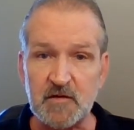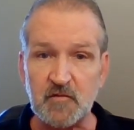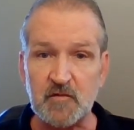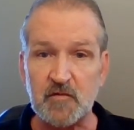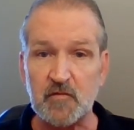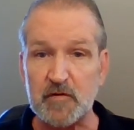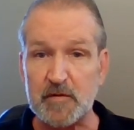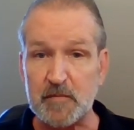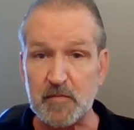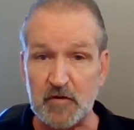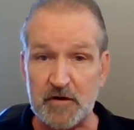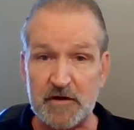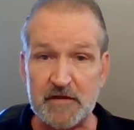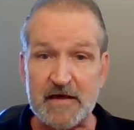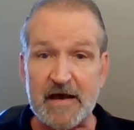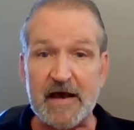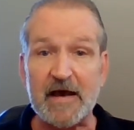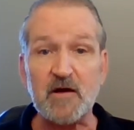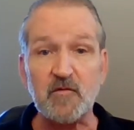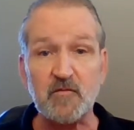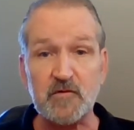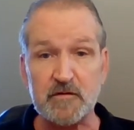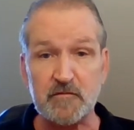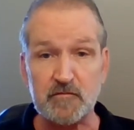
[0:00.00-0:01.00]
When we breathe
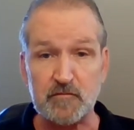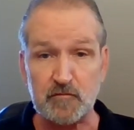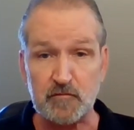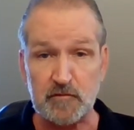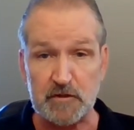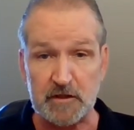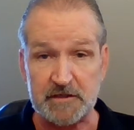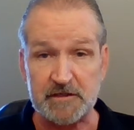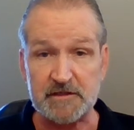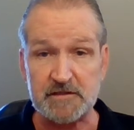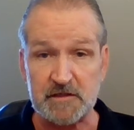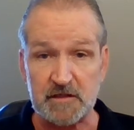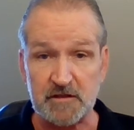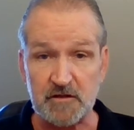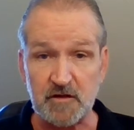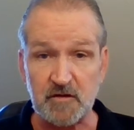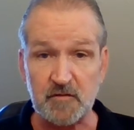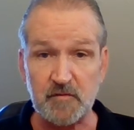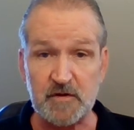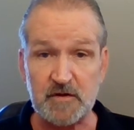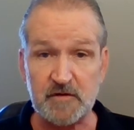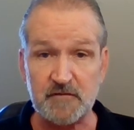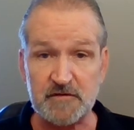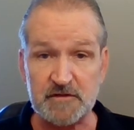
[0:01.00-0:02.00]
out, we release a
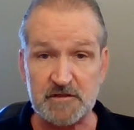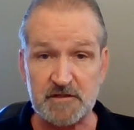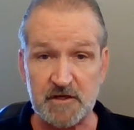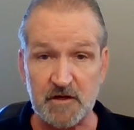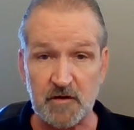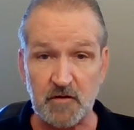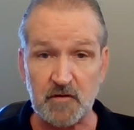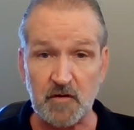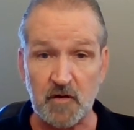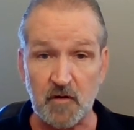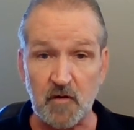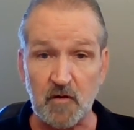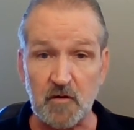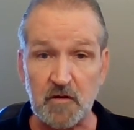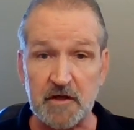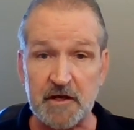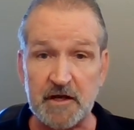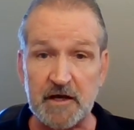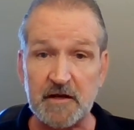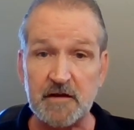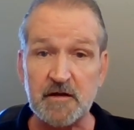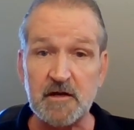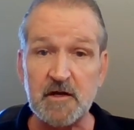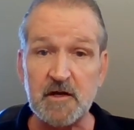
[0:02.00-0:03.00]
little bit of
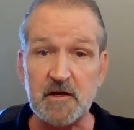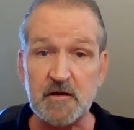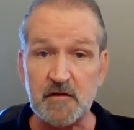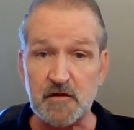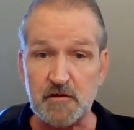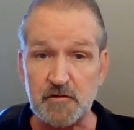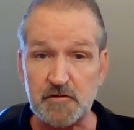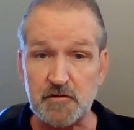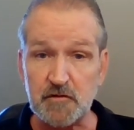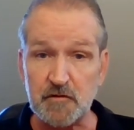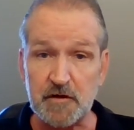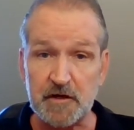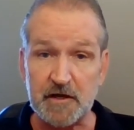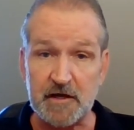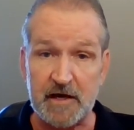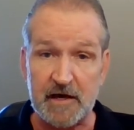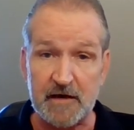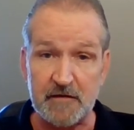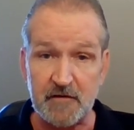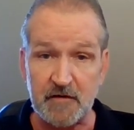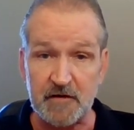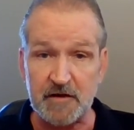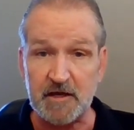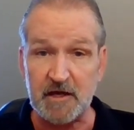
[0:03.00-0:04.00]
acetylcholine. Those two
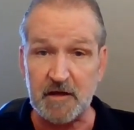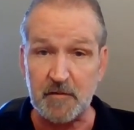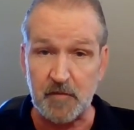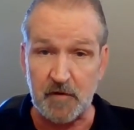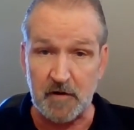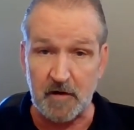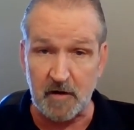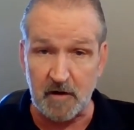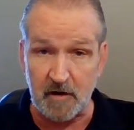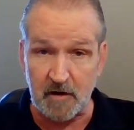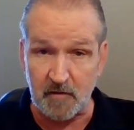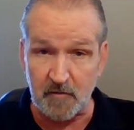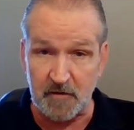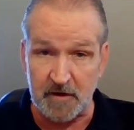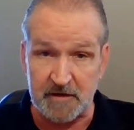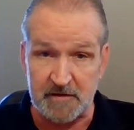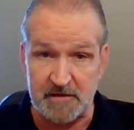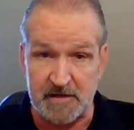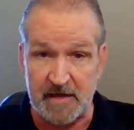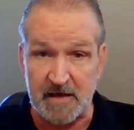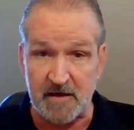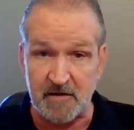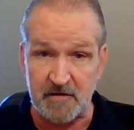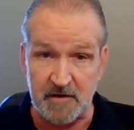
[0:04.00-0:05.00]
together keep our heart
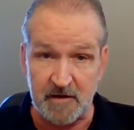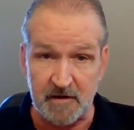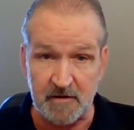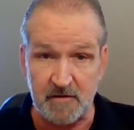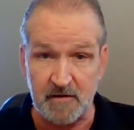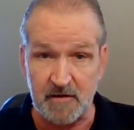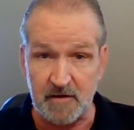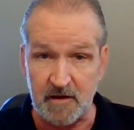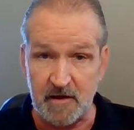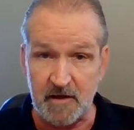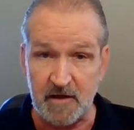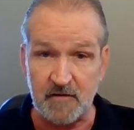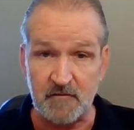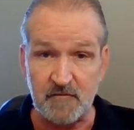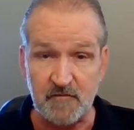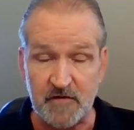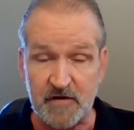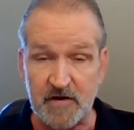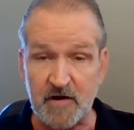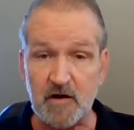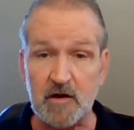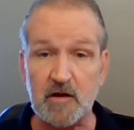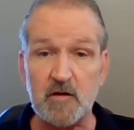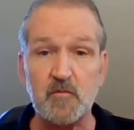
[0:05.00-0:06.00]
rate down and
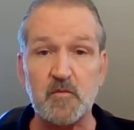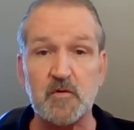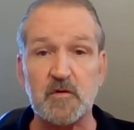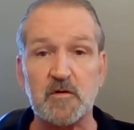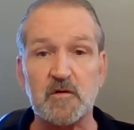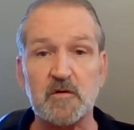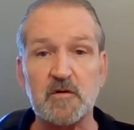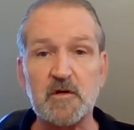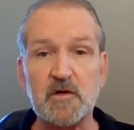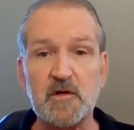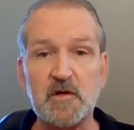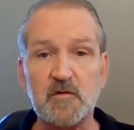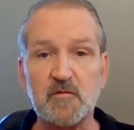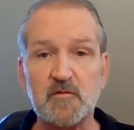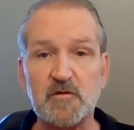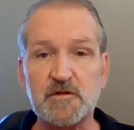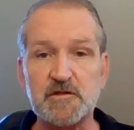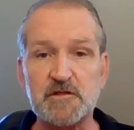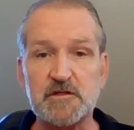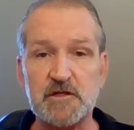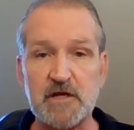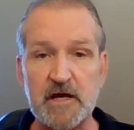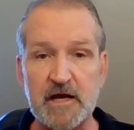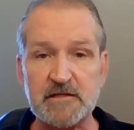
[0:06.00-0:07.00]
variable,
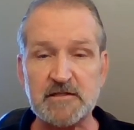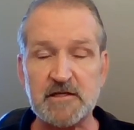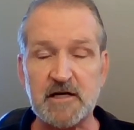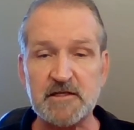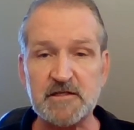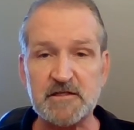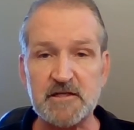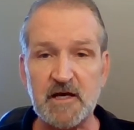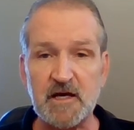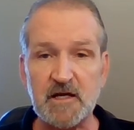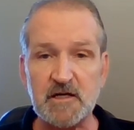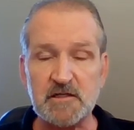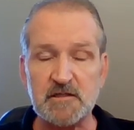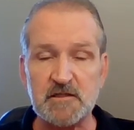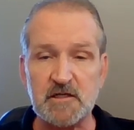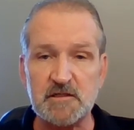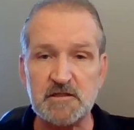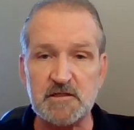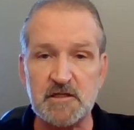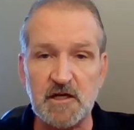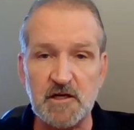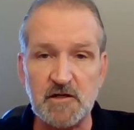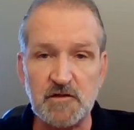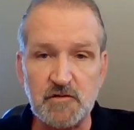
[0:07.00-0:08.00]
which, as I said, is
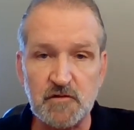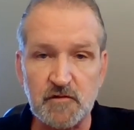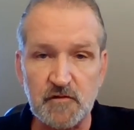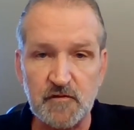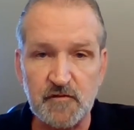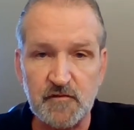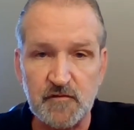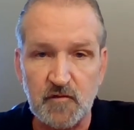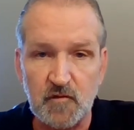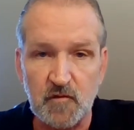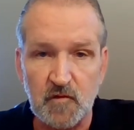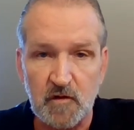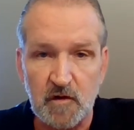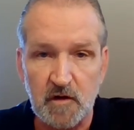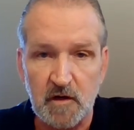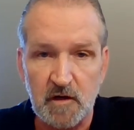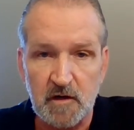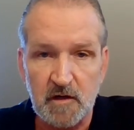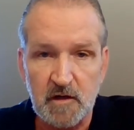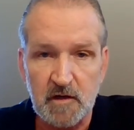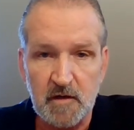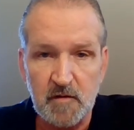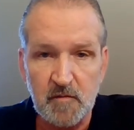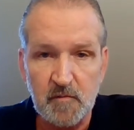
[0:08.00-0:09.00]
essential
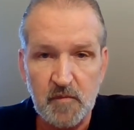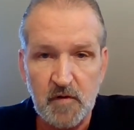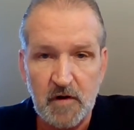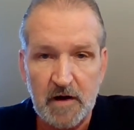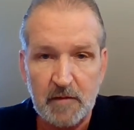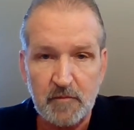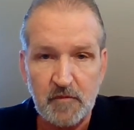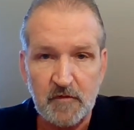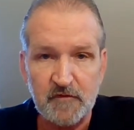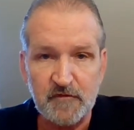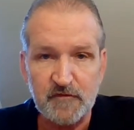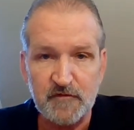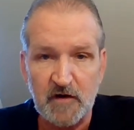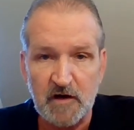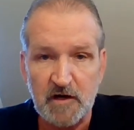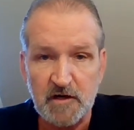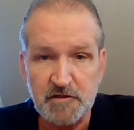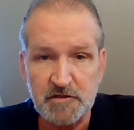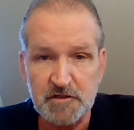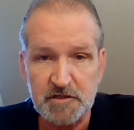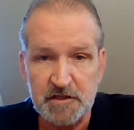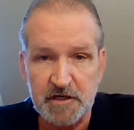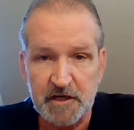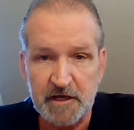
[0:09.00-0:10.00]
for proper
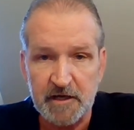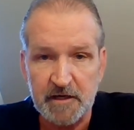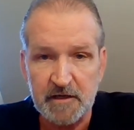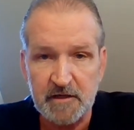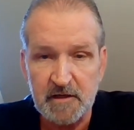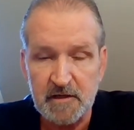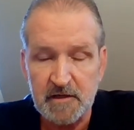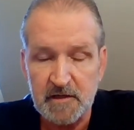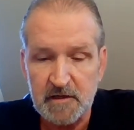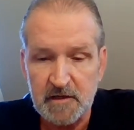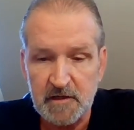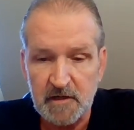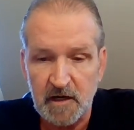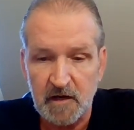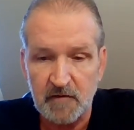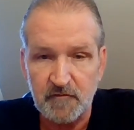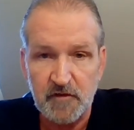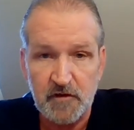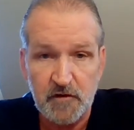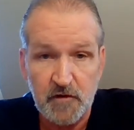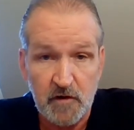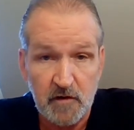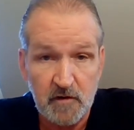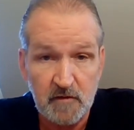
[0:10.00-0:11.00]
functioning
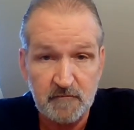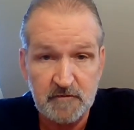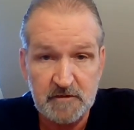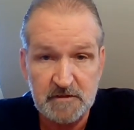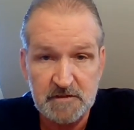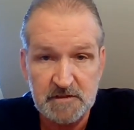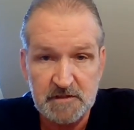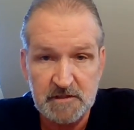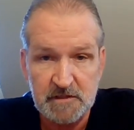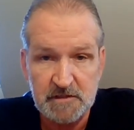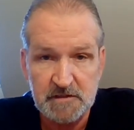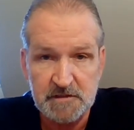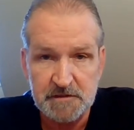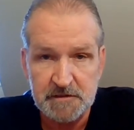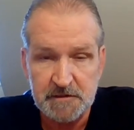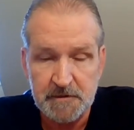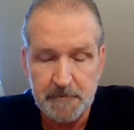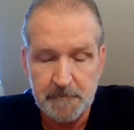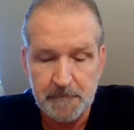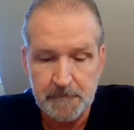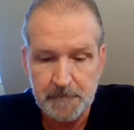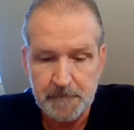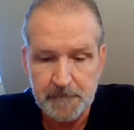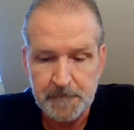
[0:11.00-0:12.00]
of the nervous
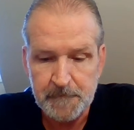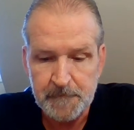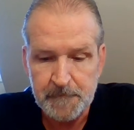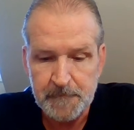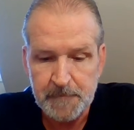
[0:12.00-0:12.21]
system.